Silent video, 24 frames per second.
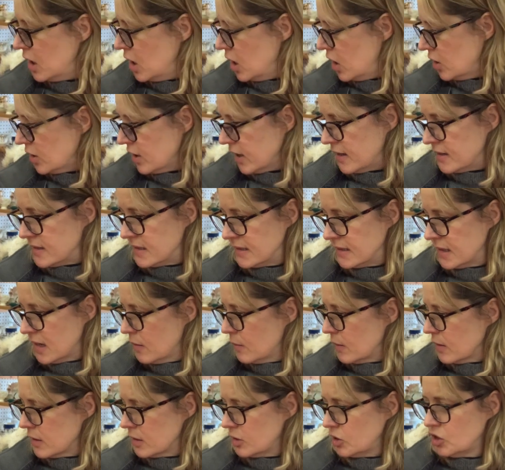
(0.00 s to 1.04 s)
Okay, so
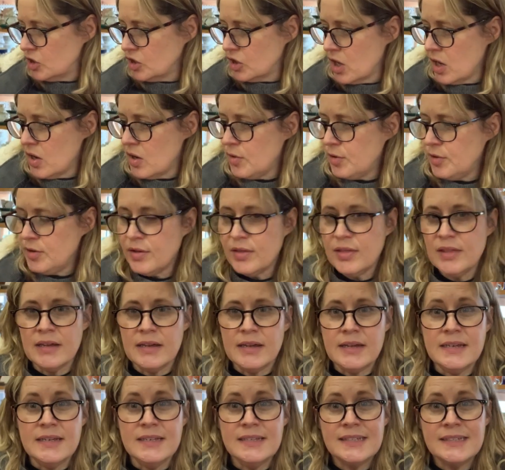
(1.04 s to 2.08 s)
I showed you
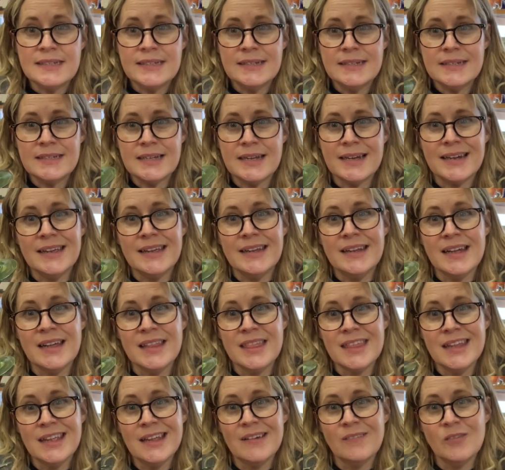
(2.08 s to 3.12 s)
these, didn't I? I
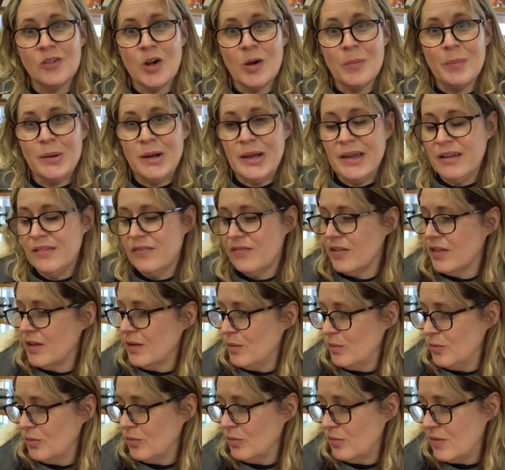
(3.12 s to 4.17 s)
think I've got a buyer for
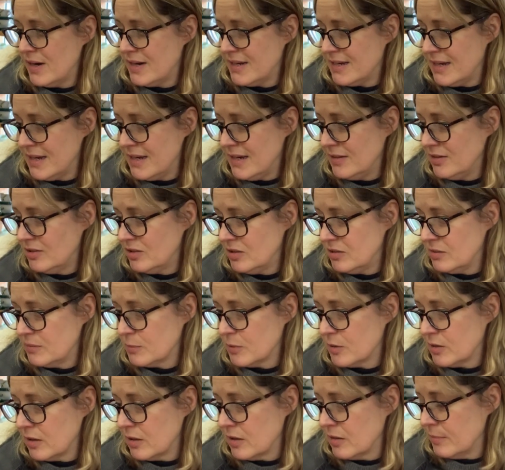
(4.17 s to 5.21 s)
those already. She's
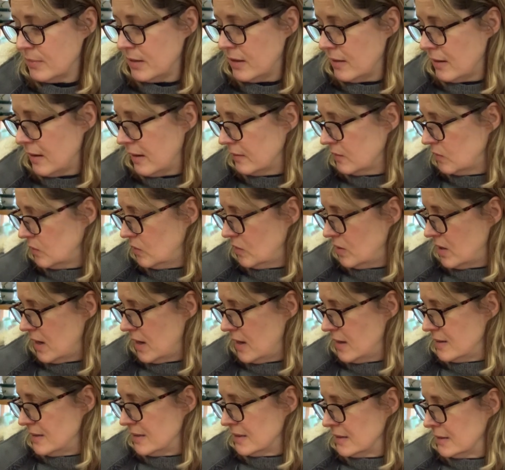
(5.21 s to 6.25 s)
going to come in the next few
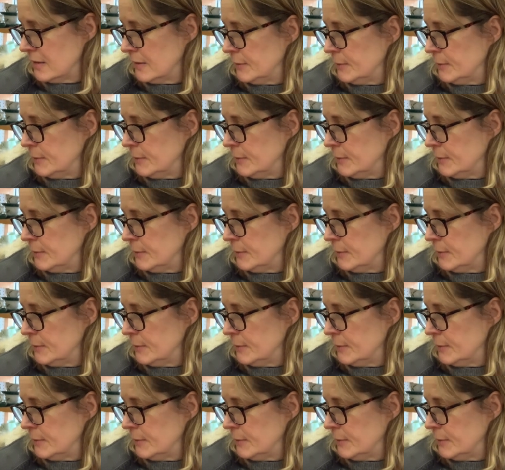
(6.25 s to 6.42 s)
days.